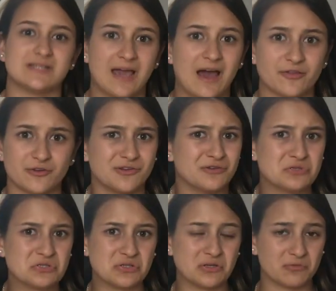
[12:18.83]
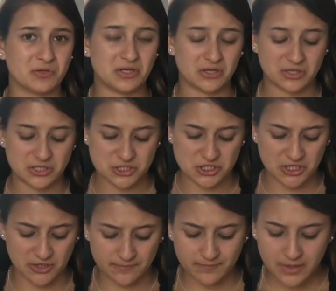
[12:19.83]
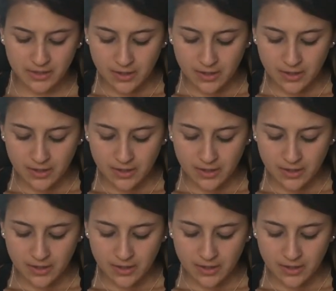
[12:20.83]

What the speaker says: Yeah, they're usually really good at cheer,